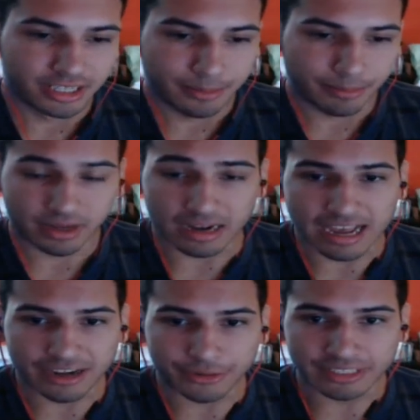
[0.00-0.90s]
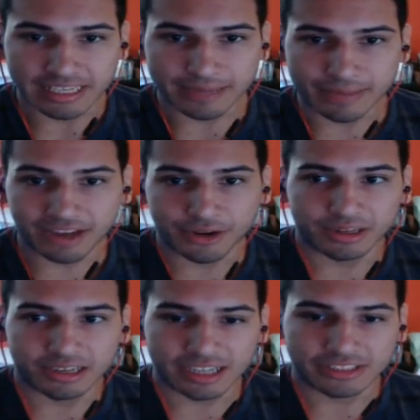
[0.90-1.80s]
but I had no team. I had
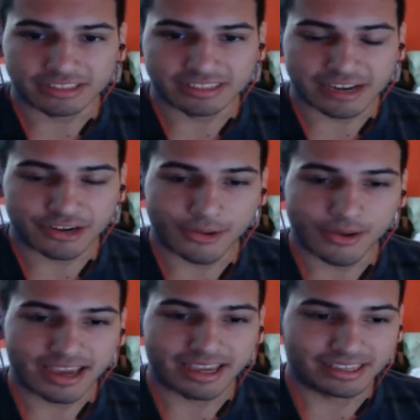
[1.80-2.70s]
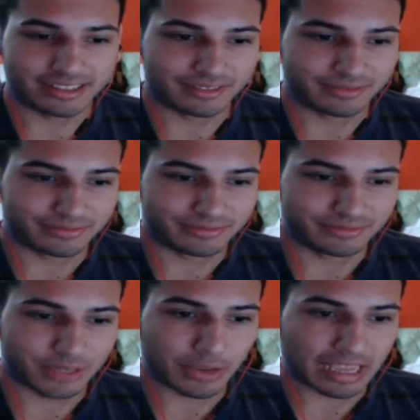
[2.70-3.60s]
no connections. I had no way of
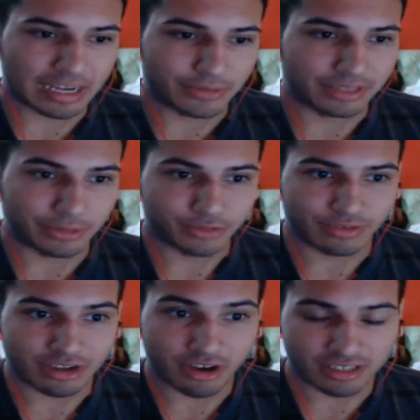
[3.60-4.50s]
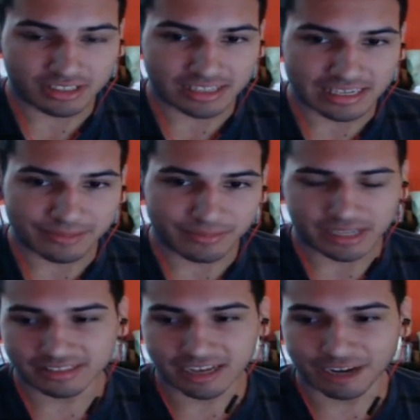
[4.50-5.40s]
knowing anyone that was already on a team,
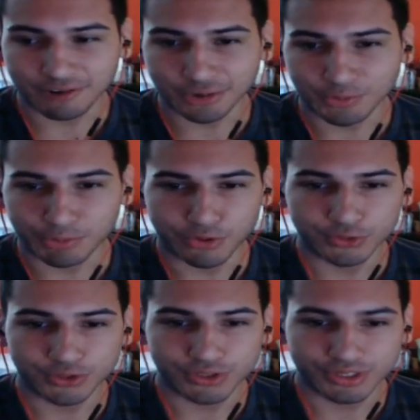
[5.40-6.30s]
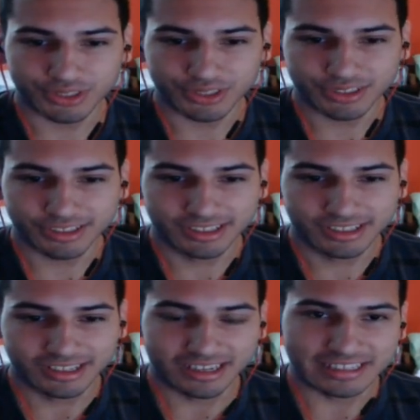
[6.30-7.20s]
and it's kind of hard to approach
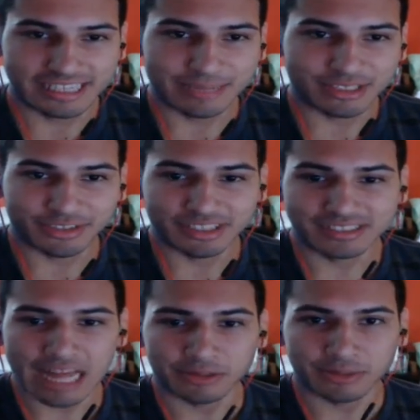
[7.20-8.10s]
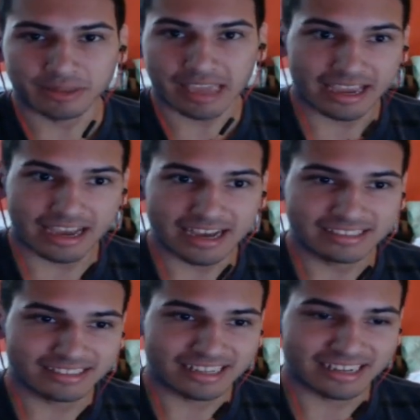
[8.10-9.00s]
a team that's already established. Be like, hey
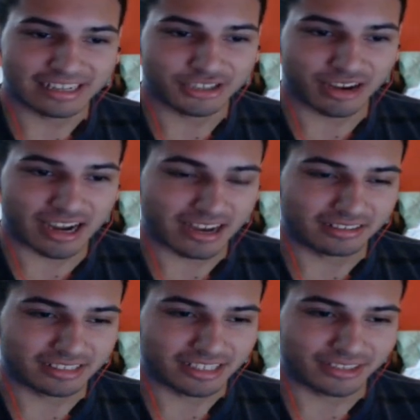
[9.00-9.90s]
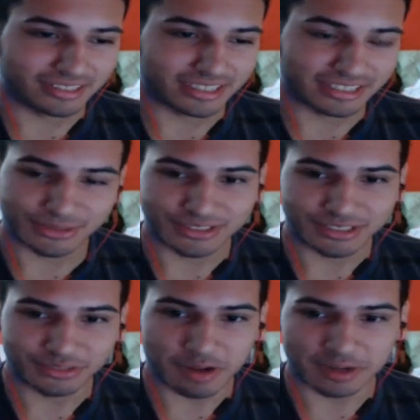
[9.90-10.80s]
guys, can I get a tryout? Like, who's
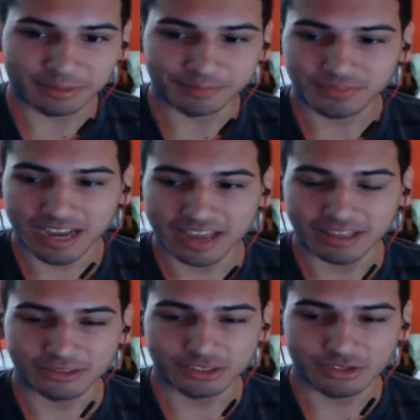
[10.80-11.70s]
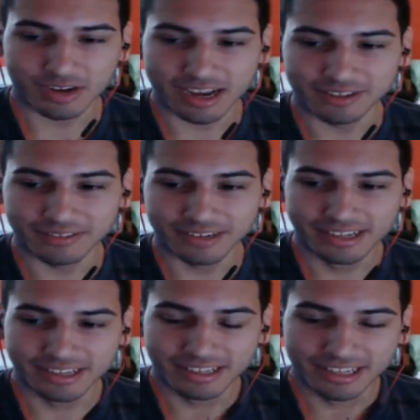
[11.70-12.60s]
this random guy that wants to try out?
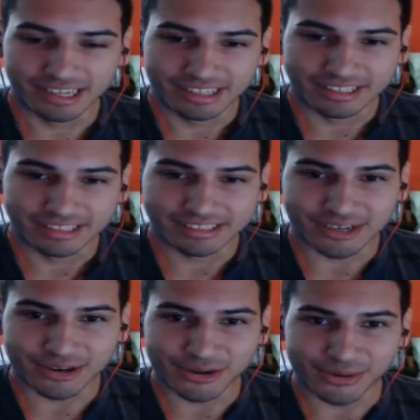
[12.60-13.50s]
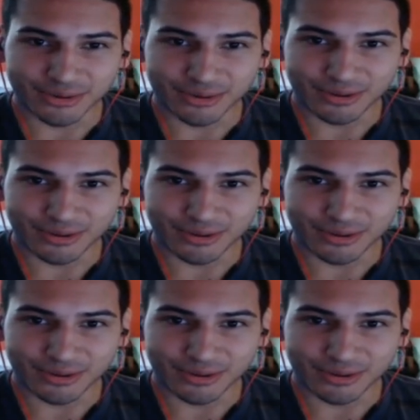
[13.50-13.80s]
So